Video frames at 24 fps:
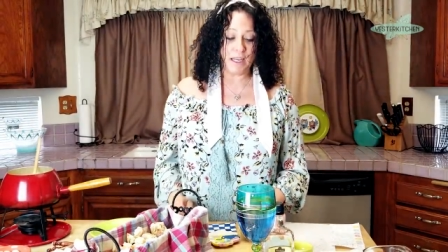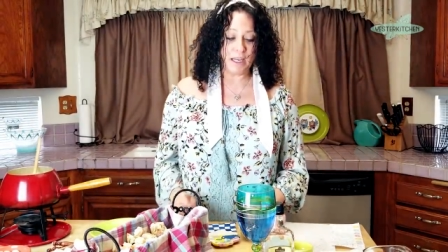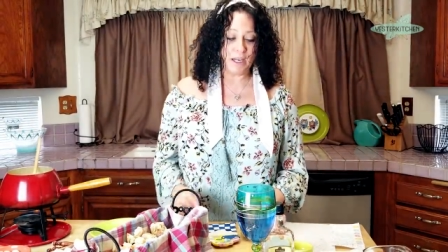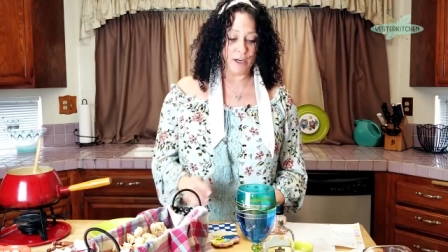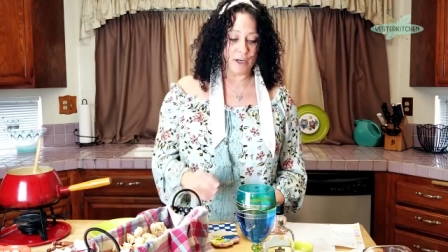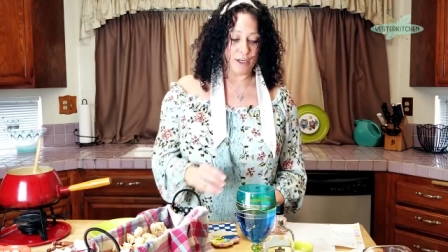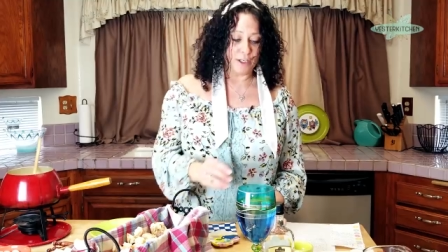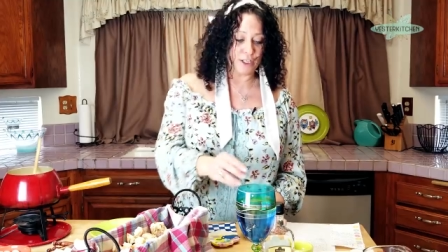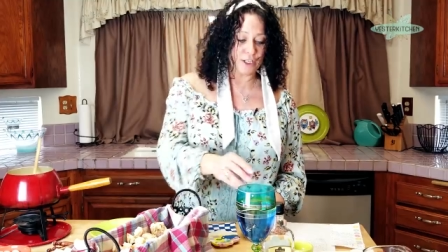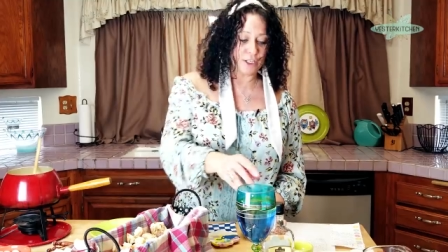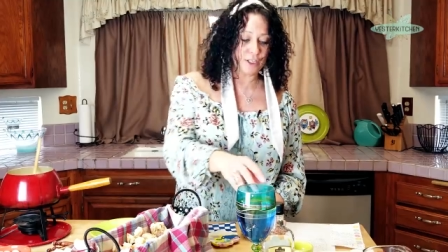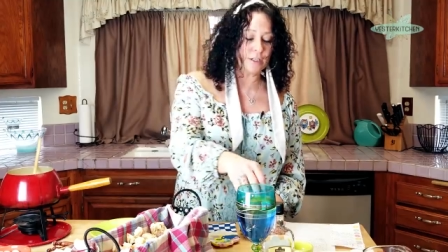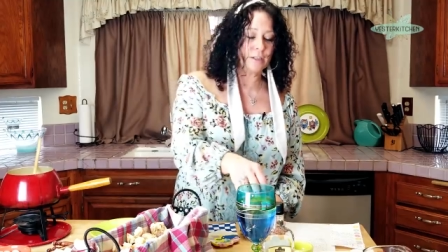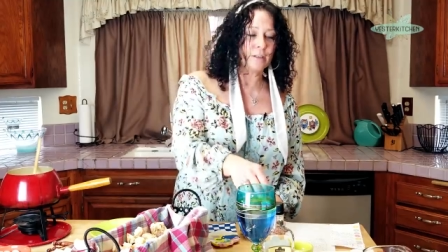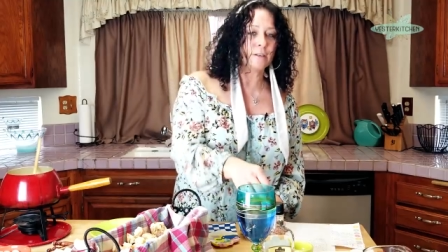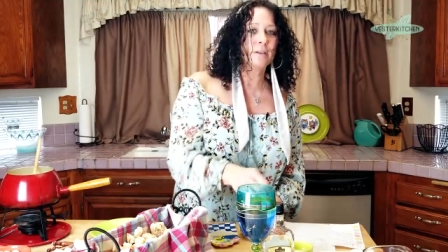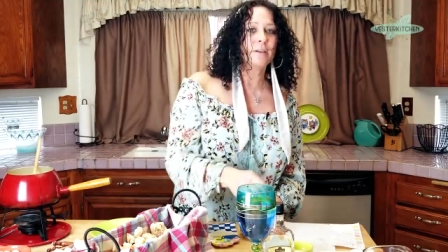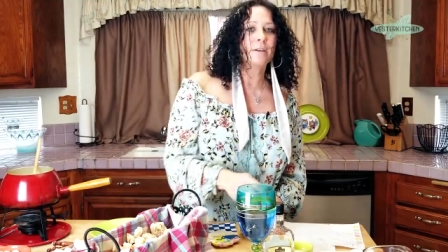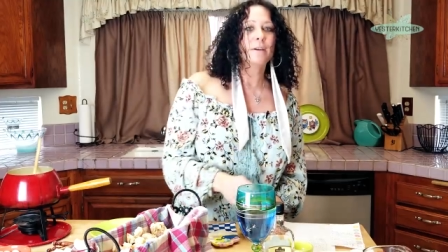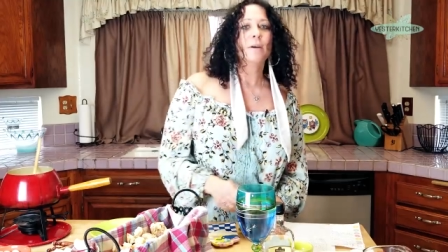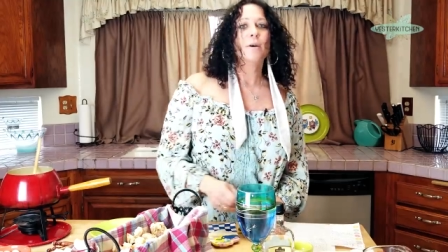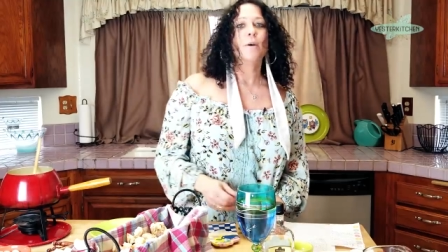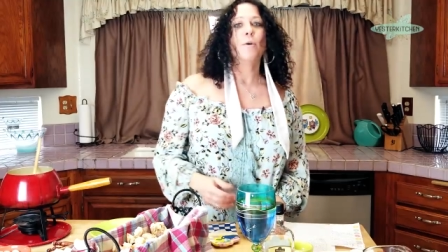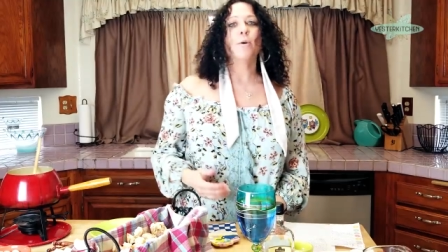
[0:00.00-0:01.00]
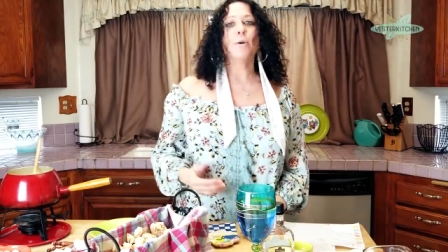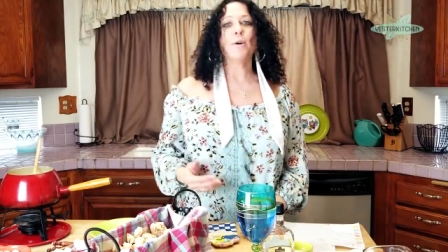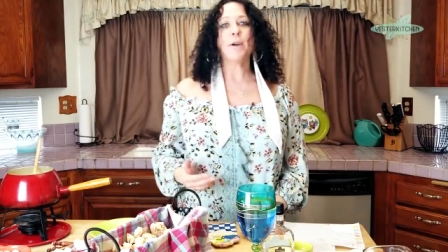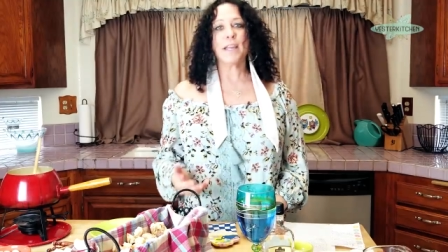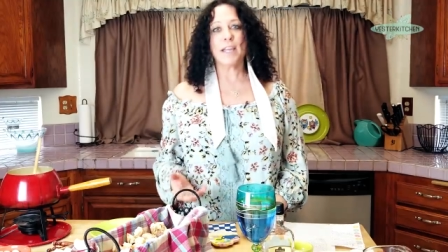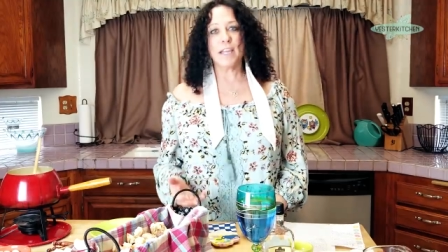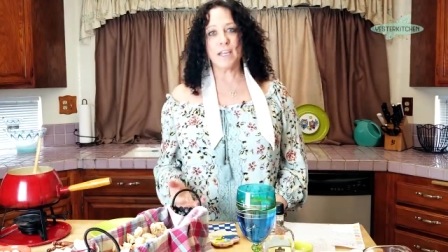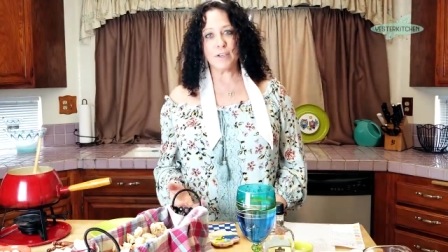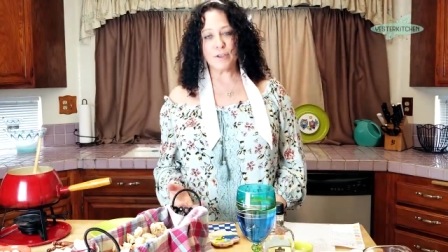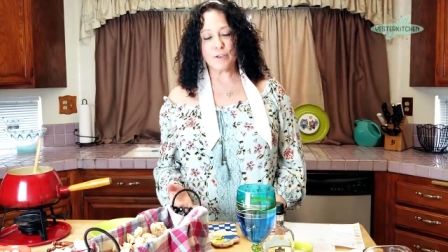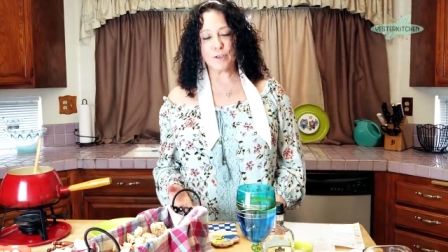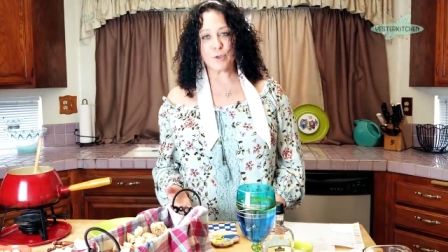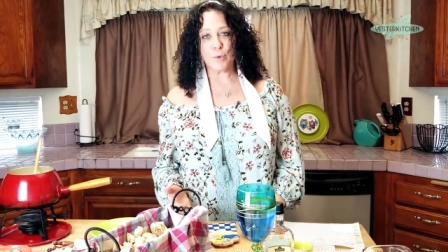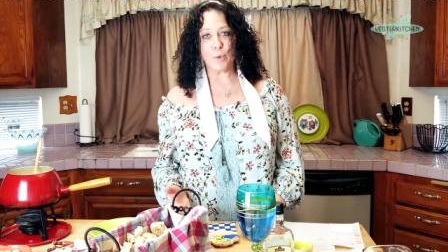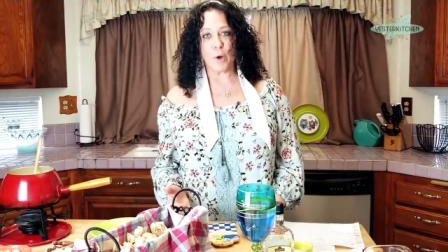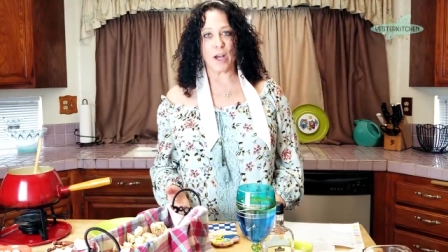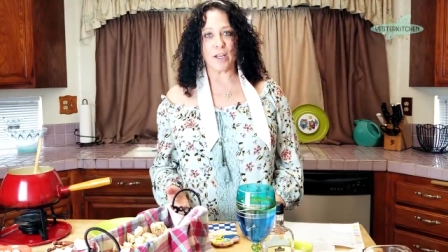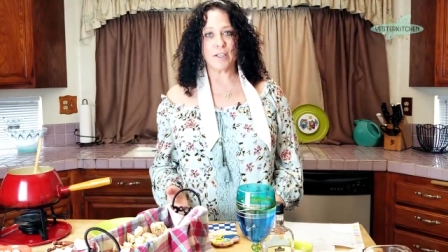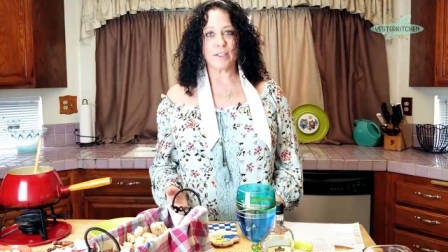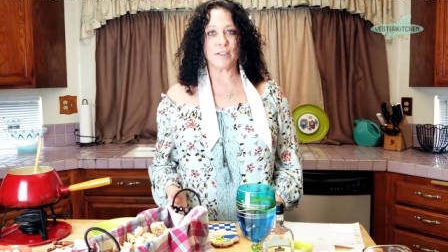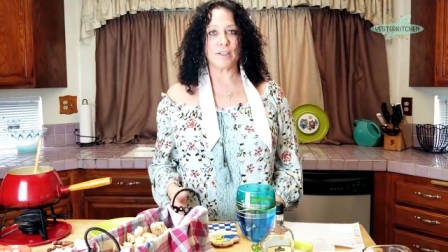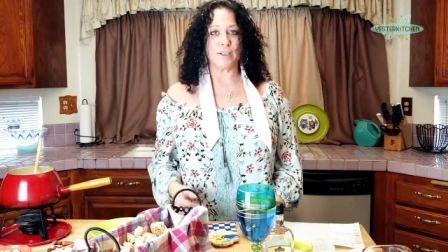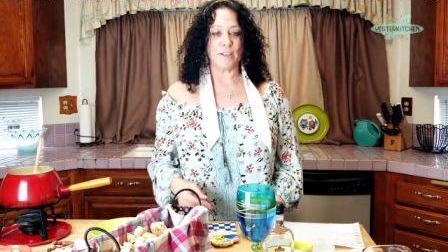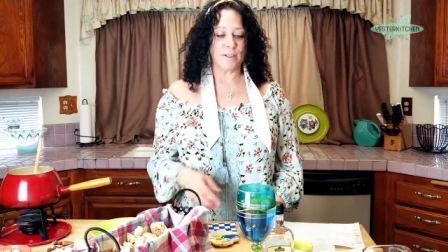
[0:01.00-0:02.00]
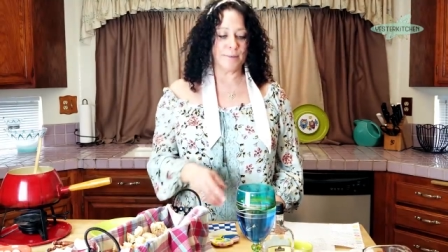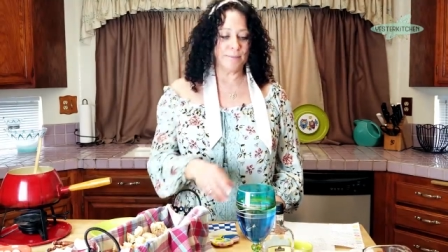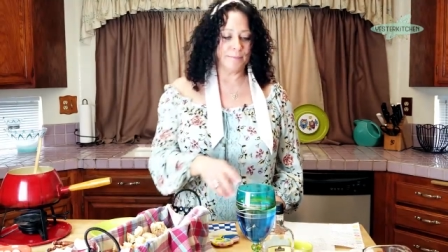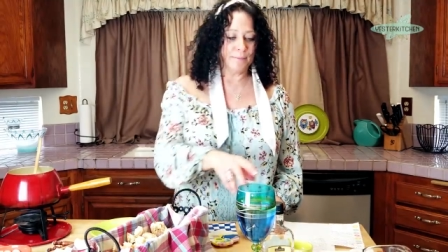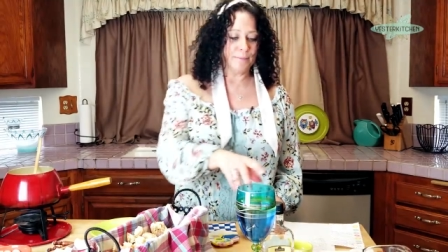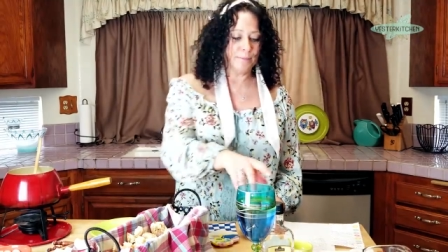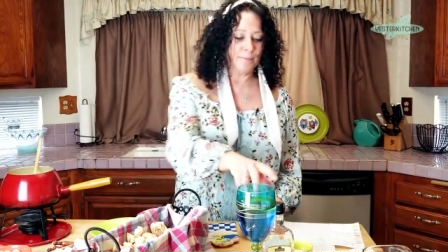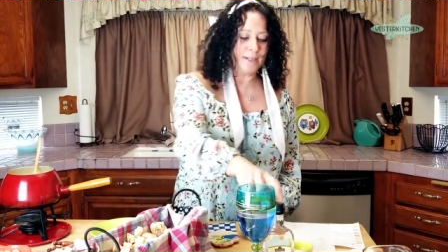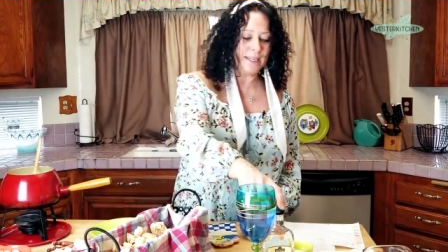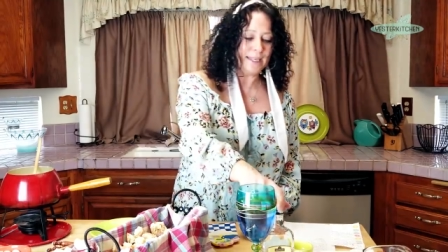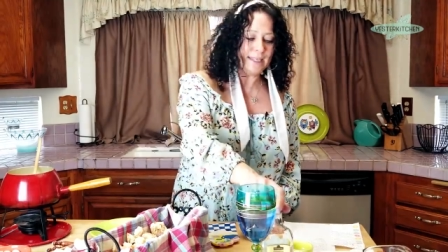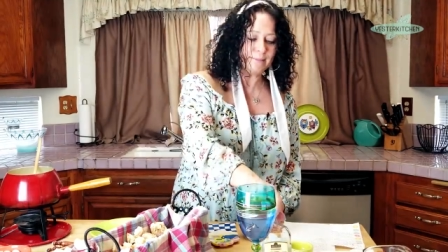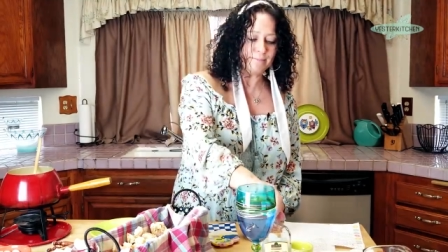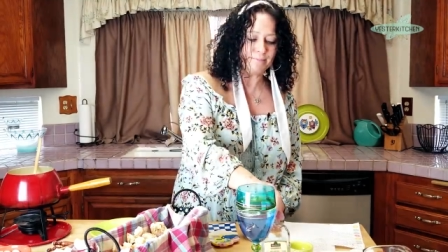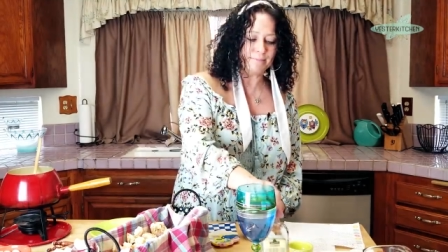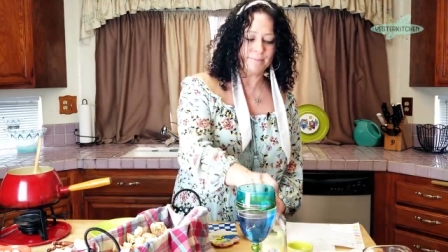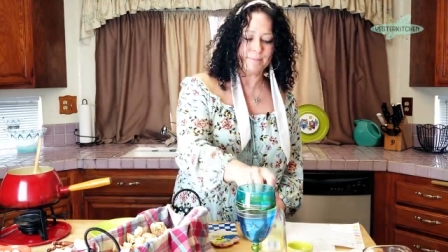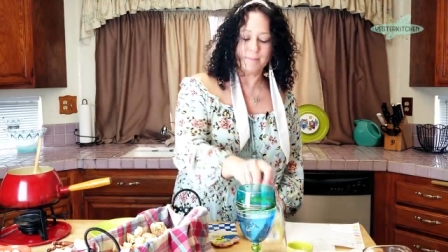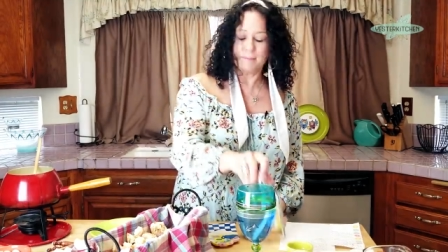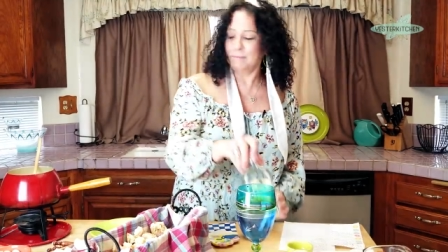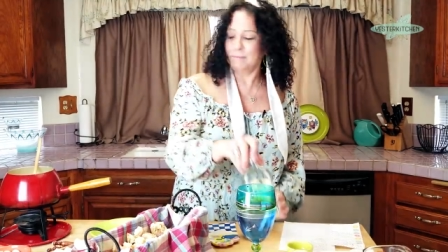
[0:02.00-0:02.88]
kirsch or kirschwasser. It